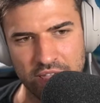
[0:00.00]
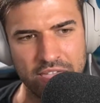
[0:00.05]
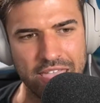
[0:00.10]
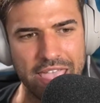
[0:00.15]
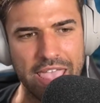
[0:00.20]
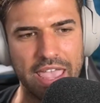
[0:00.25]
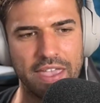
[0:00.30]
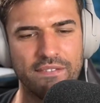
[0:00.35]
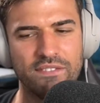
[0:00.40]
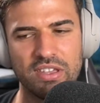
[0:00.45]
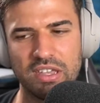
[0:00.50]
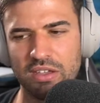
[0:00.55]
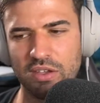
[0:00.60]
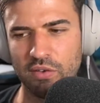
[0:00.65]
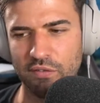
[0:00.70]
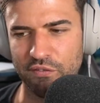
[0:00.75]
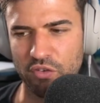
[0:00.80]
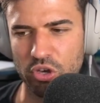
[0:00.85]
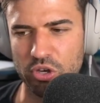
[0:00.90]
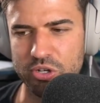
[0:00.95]
heavy
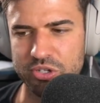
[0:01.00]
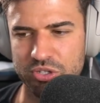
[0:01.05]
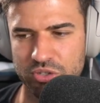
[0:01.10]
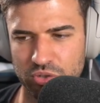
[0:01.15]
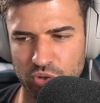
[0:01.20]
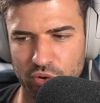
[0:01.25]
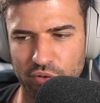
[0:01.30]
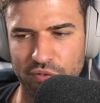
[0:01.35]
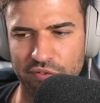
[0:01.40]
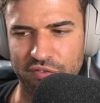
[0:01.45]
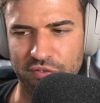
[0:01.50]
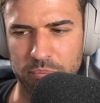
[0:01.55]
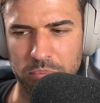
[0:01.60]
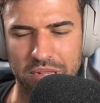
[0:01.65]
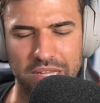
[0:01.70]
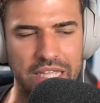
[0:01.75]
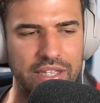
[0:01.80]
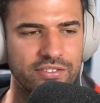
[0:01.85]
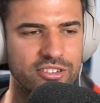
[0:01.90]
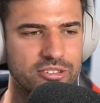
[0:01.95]
version of
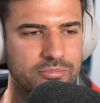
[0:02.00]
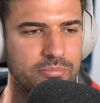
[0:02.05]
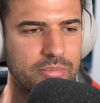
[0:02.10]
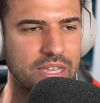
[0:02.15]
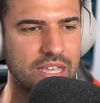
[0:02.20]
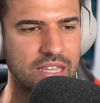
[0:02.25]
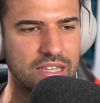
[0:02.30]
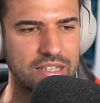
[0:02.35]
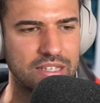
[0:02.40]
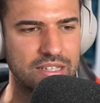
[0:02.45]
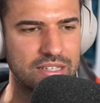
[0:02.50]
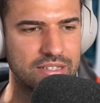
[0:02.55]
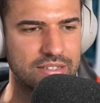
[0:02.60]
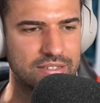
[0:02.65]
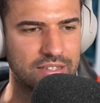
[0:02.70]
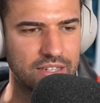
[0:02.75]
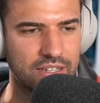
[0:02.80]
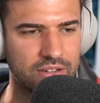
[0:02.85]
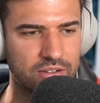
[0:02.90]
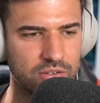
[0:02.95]
Believe in Me is
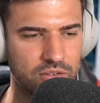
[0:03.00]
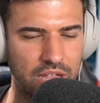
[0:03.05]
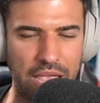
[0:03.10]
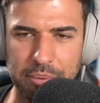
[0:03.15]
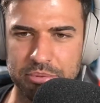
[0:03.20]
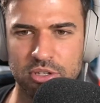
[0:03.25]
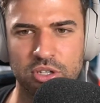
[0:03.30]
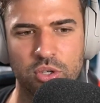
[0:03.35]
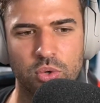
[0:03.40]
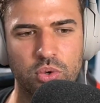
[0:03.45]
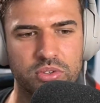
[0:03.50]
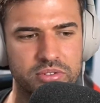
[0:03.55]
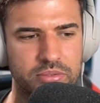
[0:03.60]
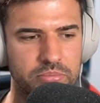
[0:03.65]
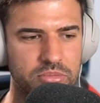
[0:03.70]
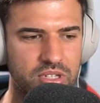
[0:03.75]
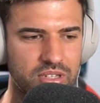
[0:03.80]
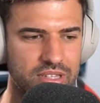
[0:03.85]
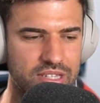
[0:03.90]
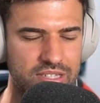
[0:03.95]
absolutely awesome.
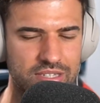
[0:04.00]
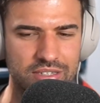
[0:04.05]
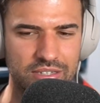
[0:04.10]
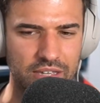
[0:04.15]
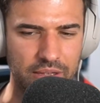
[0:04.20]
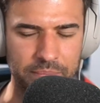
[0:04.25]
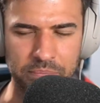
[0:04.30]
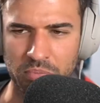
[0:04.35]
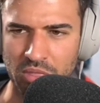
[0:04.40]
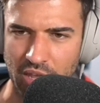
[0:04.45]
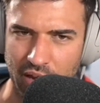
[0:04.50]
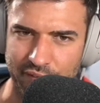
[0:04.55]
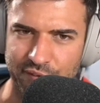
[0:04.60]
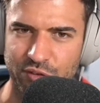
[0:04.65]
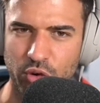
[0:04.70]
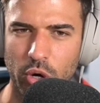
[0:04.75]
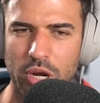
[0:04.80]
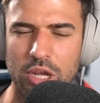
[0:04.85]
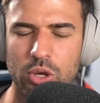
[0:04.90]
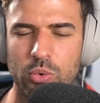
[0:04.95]
So this is a
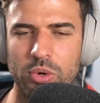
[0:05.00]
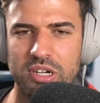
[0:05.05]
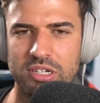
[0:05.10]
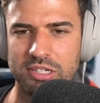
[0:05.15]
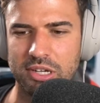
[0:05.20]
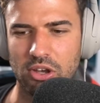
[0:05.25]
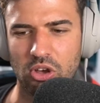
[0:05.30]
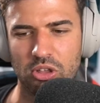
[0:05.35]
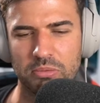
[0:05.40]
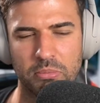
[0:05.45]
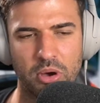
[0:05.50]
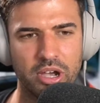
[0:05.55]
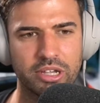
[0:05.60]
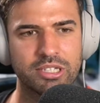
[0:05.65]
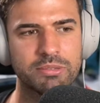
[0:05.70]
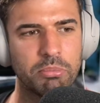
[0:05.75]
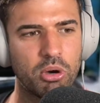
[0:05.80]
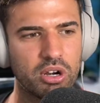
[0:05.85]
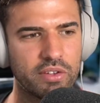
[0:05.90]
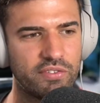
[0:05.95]
frequent on my
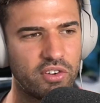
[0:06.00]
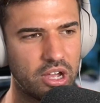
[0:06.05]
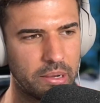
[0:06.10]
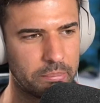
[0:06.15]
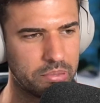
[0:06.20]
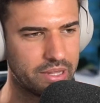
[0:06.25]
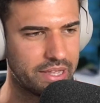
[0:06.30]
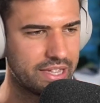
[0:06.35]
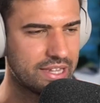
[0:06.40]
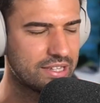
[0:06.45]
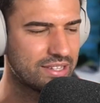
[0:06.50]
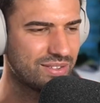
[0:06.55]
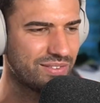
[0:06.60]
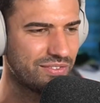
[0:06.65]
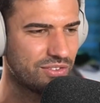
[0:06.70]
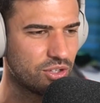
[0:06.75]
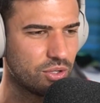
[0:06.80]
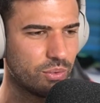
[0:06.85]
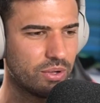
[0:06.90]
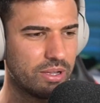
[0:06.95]
Spotify playing. If
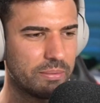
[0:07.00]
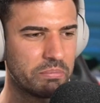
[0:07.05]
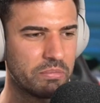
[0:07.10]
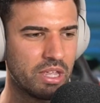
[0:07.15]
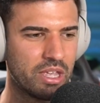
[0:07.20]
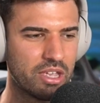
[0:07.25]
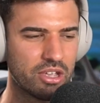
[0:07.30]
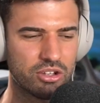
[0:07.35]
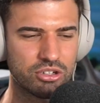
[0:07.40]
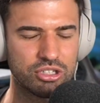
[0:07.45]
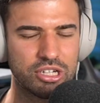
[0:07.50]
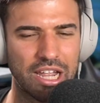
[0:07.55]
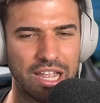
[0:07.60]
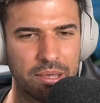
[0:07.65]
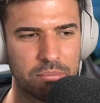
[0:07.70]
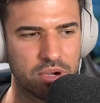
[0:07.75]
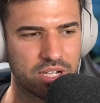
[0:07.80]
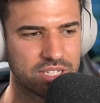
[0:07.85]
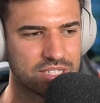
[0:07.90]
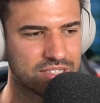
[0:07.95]
you check out
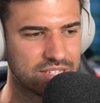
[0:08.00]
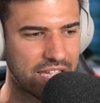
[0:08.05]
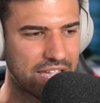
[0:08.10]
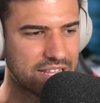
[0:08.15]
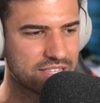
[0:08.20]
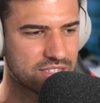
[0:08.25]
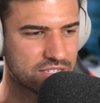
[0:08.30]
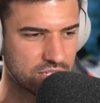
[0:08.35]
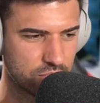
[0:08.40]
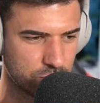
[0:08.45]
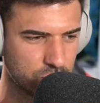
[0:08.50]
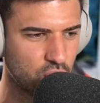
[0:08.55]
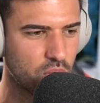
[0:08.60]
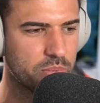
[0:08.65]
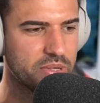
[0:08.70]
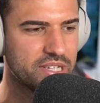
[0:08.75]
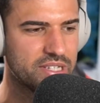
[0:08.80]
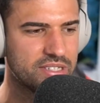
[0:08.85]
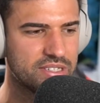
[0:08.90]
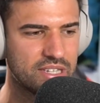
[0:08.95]
my stats, you'll
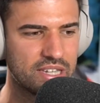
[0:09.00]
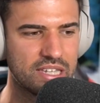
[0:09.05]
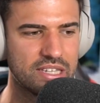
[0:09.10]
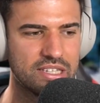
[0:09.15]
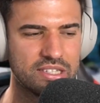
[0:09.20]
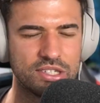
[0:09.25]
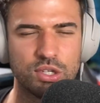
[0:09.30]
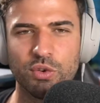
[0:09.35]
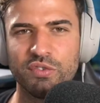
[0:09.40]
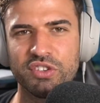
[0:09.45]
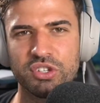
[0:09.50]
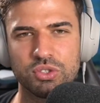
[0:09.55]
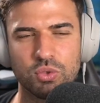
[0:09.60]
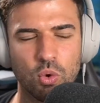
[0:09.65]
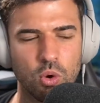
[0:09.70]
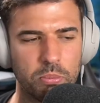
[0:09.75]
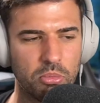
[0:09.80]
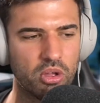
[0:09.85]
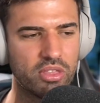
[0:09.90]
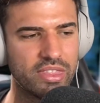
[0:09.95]
probably see
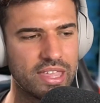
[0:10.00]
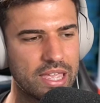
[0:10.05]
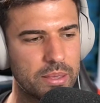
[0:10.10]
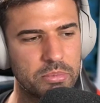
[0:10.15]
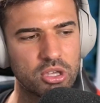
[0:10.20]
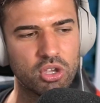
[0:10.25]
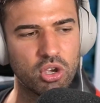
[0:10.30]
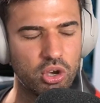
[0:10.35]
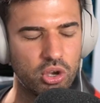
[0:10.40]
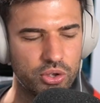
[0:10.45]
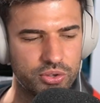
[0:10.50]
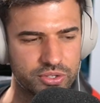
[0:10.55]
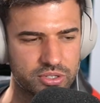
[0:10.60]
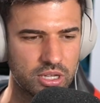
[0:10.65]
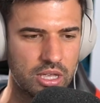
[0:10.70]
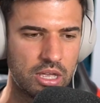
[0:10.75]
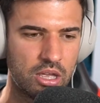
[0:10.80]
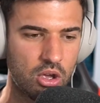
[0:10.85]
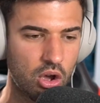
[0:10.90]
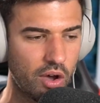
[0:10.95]
SilverStorm on there because
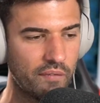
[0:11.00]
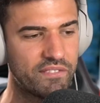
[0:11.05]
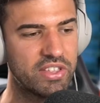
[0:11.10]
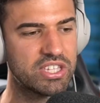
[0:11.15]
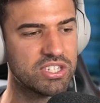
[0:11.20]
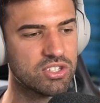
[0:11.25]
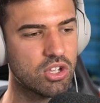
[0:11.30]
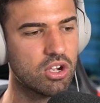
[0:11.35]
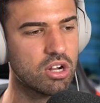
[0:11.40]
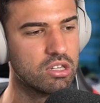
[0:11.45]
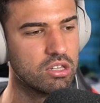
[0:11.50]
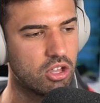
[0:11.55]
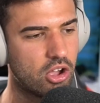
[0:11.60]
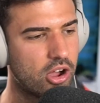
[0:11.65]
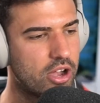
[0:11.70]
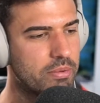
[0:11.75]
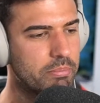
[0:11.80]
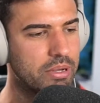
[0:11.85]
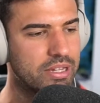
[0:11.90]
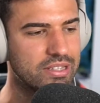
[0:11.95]
of this song
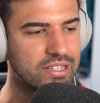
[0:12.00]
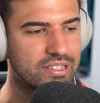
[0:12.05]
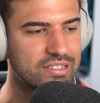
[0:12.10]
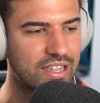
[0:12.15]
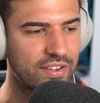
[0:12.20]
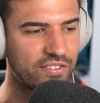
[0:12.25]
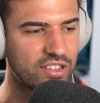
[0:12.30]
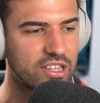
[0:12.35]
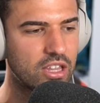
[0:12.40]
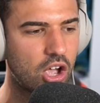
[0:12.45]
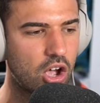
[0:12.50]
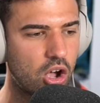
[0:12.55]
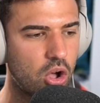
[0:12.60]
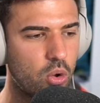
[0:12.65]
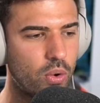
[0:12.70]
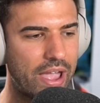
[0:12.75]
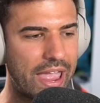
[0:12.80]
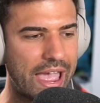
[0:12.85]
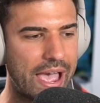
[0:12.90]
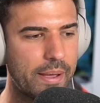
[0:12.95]
alone, but definitely the whole
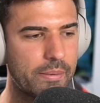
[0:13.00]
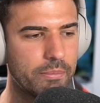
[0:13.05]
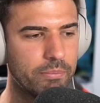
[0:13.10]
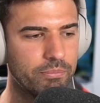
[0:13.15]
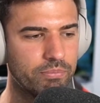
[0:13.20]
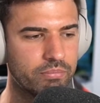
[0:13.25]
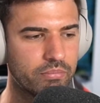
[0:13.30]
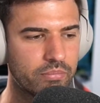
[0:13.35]
album